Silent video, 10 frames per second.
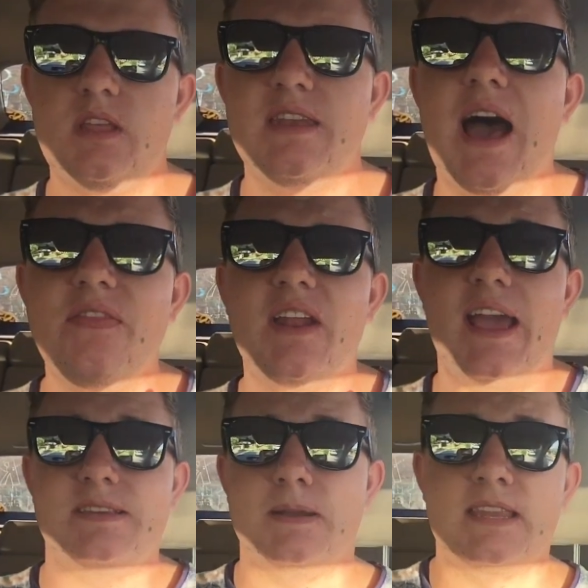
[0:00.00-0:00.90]
Not that I
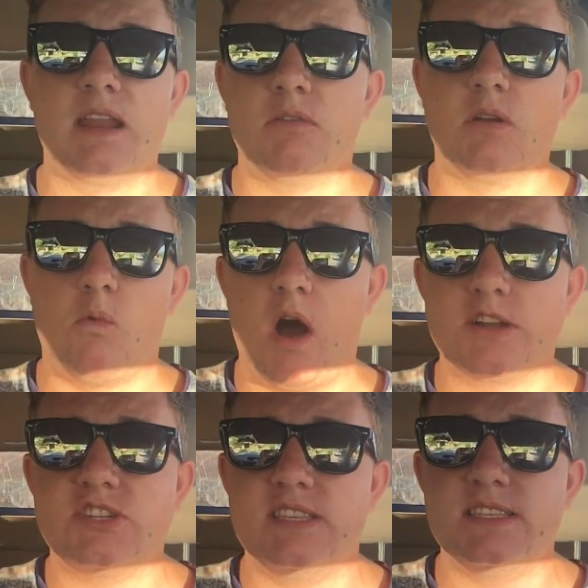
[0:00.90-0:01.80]
expect anyone to
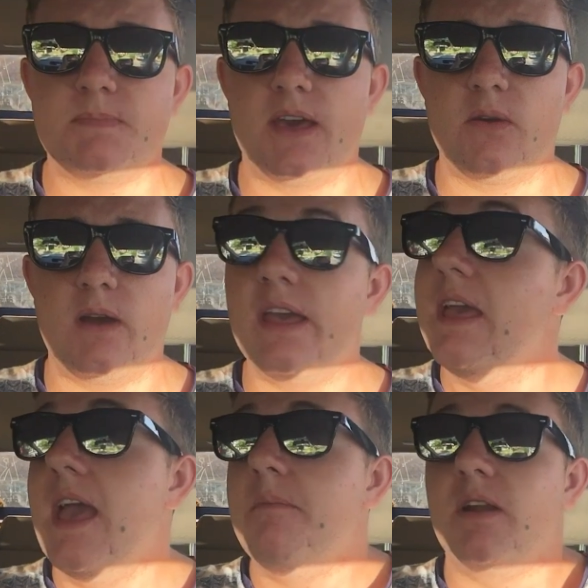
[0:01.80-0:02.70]
watch these, by the way,
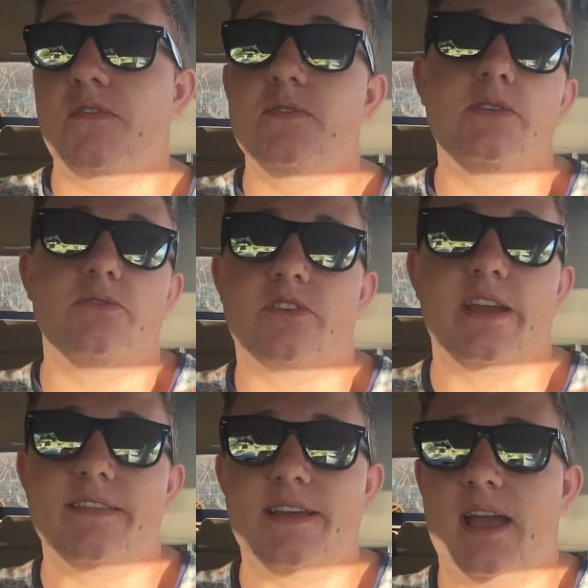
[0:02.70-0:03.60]
but if you do,
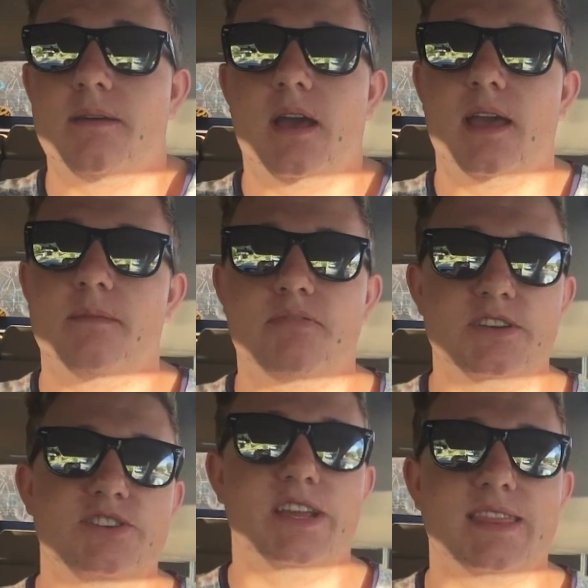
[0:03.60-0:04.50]
great. Like, I
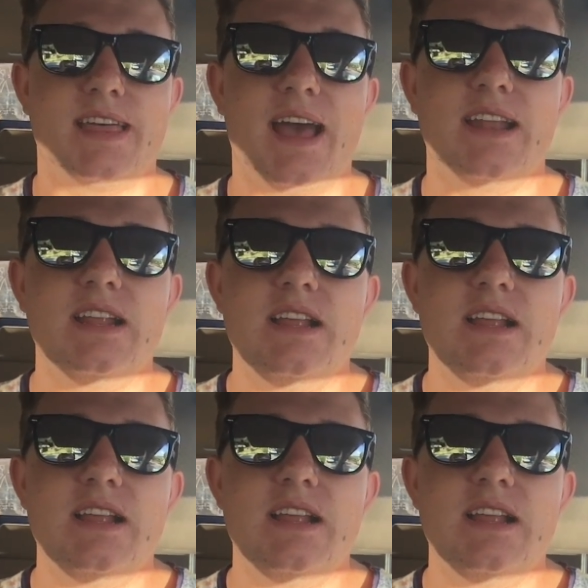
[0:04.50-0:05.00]
appreciate that.